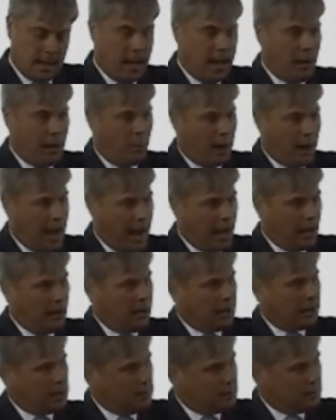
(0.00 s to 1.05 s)
And when I
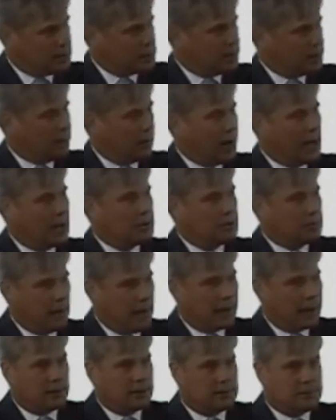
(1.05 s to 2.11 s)
look at Mr. Brown's
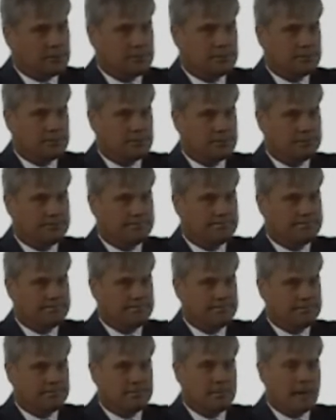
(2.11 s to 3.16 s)
record,
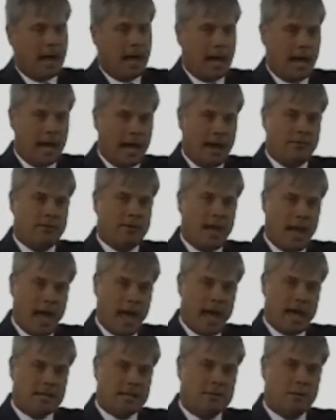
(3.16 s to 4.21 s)
I have to
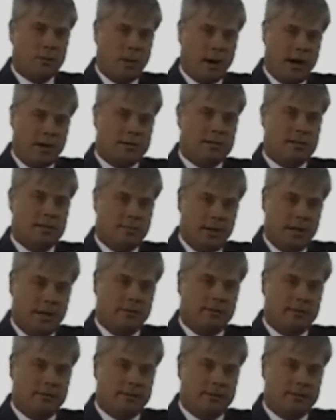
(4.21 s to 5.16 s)
ask, where's the beef?